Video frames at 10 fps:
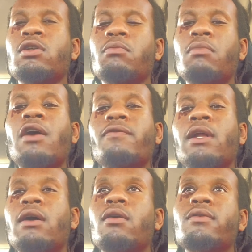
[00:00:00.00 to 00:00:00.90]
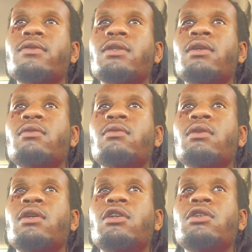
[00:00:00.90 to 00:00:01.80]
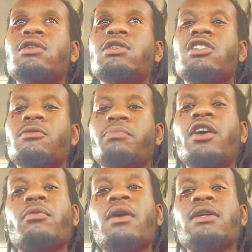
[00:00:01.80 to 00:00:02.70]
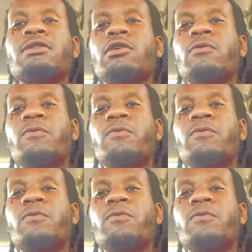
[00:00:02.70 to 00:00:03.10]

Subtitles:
my flaws and to better myself.